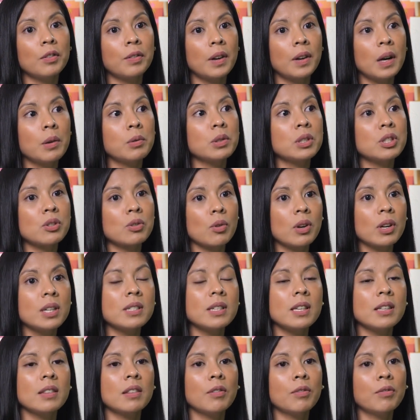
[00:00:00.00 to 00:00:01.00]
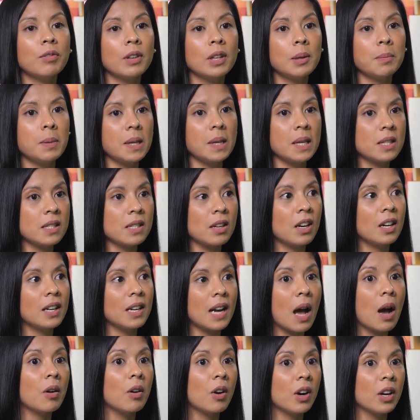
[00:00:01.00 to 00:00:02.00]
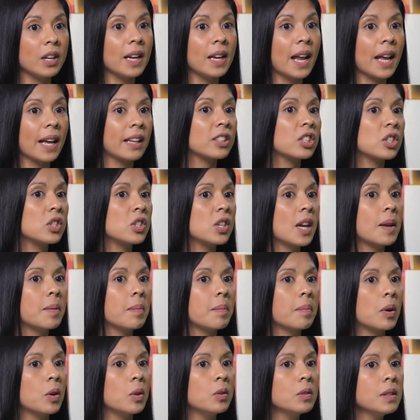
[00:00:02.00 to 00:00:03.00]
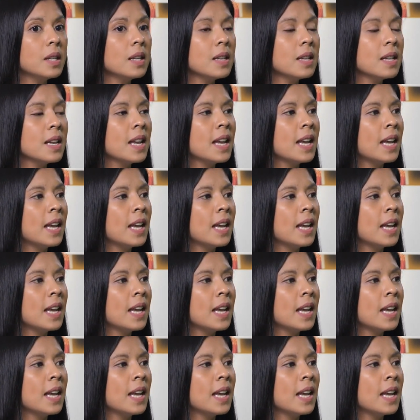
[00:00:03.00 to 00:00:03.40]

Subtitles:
of our stores in the Philippines are now on next-gen mode.